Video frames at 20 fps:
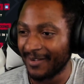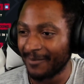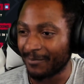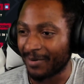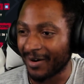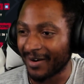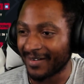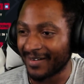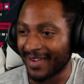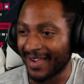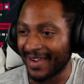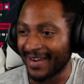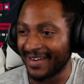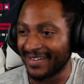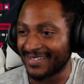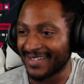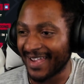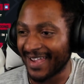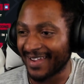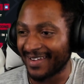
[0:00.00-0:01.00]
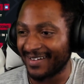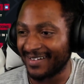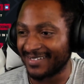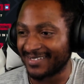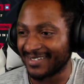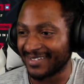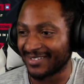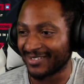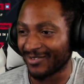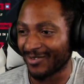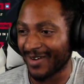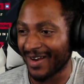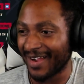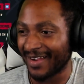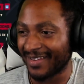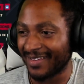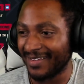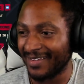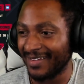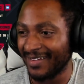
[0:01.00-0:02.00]
part nine antagonist is
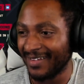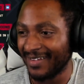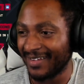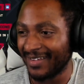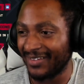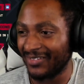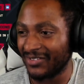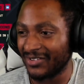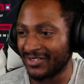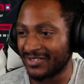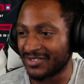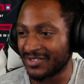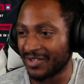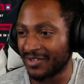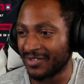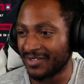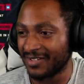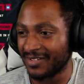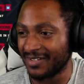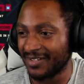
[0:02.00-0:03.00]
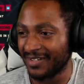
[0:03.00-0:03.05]
Araki and the Jojo